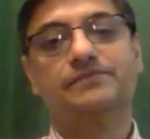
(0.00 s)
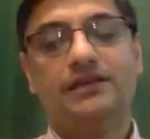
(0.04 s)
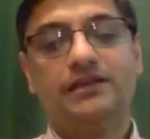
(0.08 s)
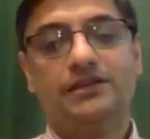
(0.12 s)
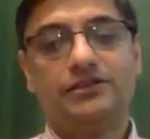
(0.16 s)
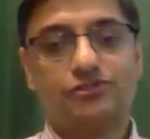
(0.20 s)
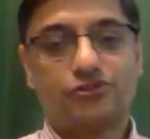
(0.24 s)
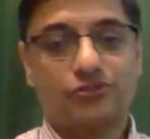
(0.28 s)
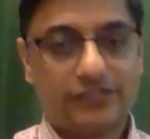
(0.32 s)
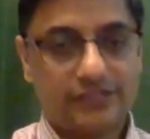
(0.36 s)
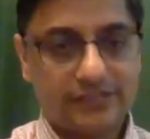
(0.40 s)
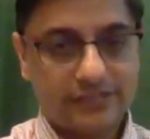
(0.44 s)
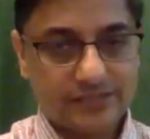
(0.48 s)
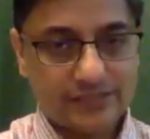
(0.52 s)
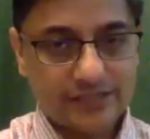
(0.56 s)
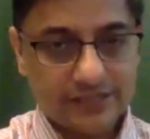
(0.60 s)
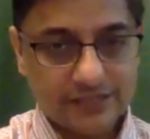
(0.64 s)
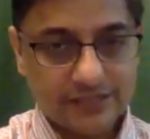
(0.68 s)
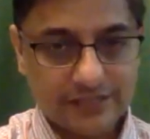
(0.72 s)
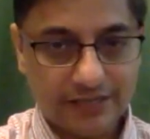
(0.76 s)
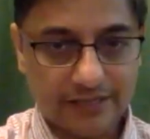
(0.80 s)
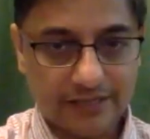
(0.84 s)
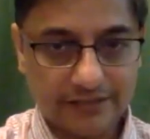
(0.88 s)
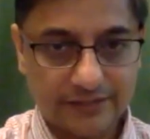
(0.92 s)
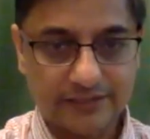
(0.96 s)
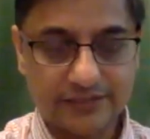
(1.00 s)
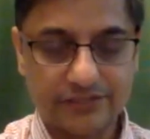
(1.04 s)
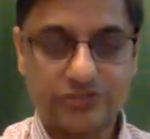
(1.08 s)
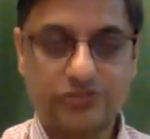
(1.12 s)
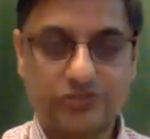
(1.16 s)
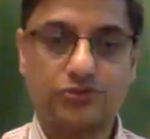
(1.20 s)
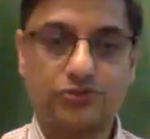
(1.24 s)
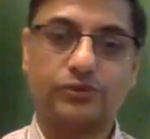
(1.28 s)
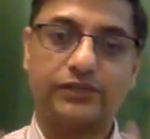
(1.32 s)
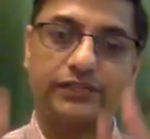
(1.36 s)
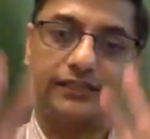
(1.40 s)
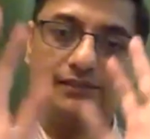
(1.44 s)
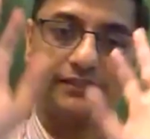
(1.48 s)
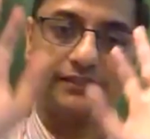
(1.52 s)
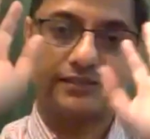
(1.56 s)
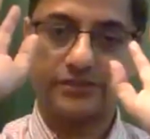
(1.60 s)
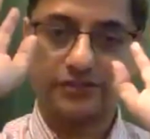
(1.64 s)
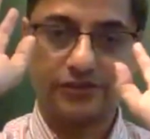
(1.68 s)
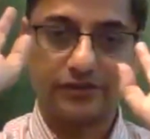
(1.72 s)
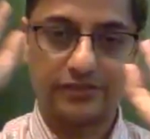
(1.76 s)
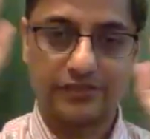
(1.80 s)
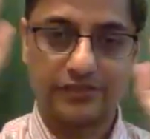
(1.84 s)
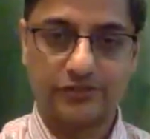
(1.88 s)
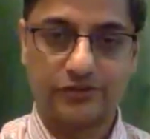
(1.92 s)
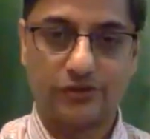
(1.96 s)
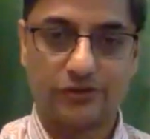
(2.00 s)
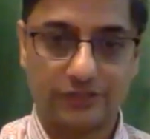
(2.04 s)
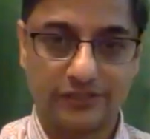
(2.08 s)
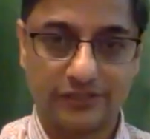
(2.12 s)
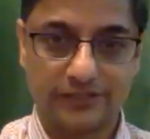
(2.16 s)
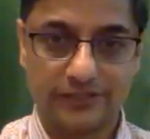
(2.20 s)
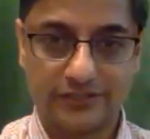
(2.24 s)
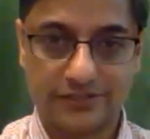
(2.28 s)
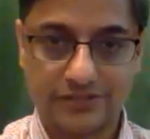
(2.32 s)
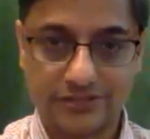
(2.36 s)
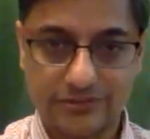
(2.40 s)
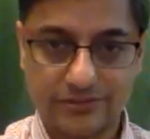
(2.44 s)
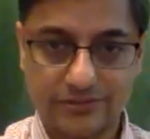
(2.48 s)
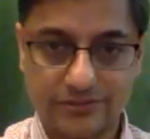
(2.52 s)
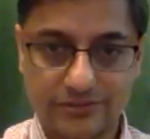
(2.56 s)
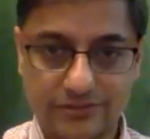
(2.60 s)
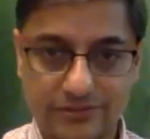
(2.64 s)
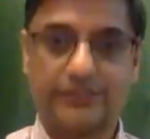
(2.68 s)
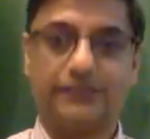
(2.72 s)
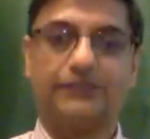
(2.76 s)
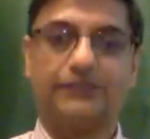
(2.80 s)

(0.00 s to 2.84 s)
So this mm. is a hmm. southern story. This is not a northern story.